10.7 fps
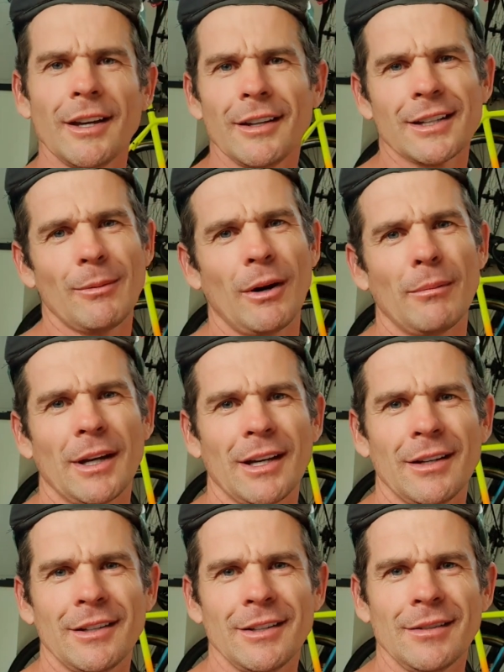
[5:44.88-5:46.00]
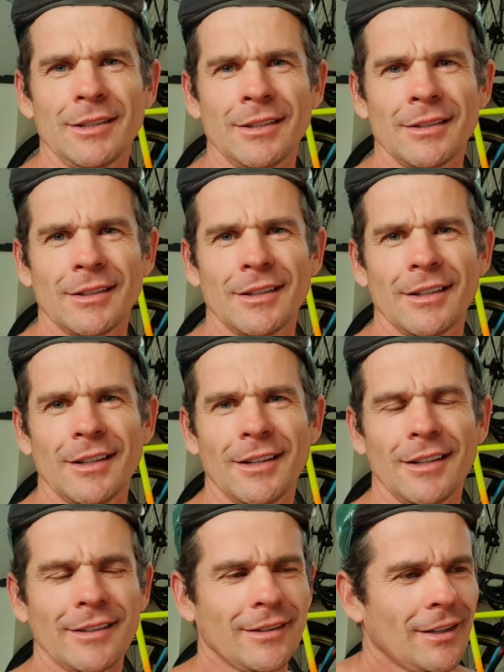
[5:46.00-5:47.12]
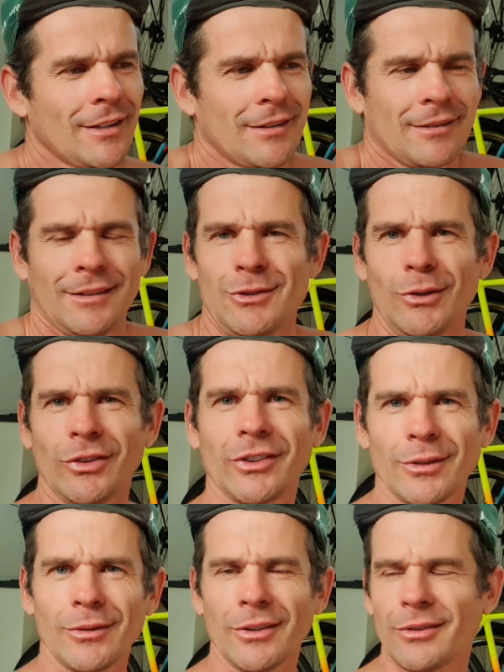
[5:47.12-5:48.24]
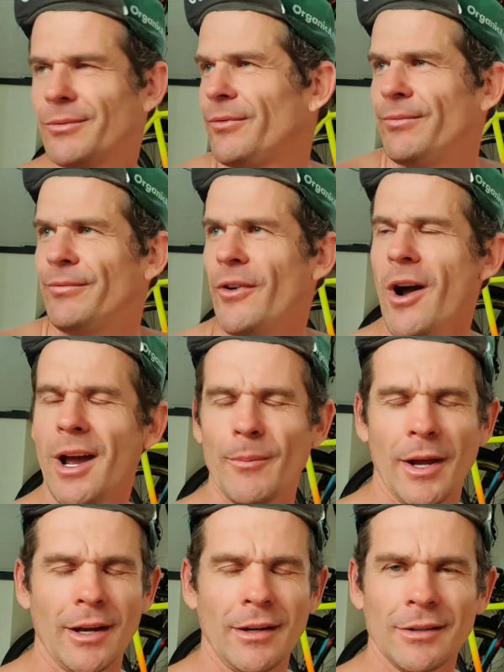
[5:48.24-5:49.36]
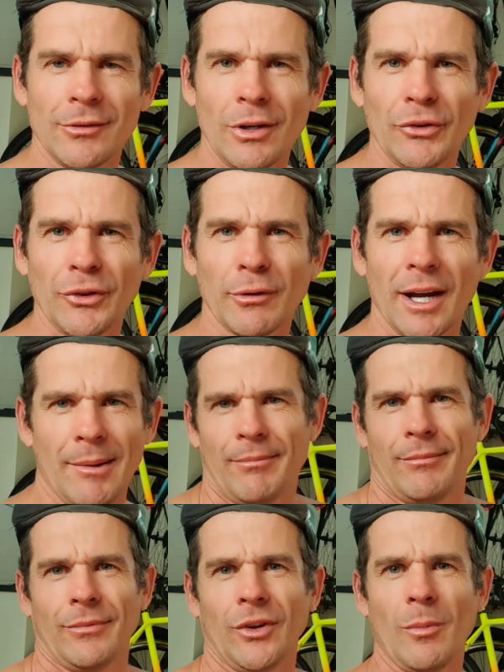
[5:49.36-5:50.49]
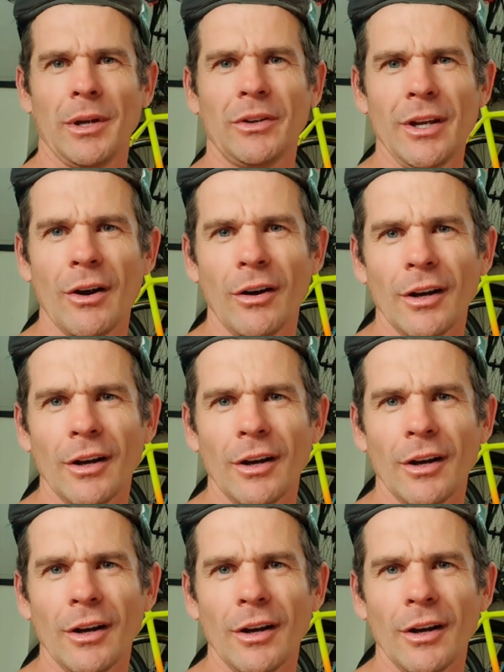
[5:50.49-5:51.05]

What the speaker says: Come on, man, you know? It's like, you use steroids, fine, man. You're on Instagram. It's no big deal.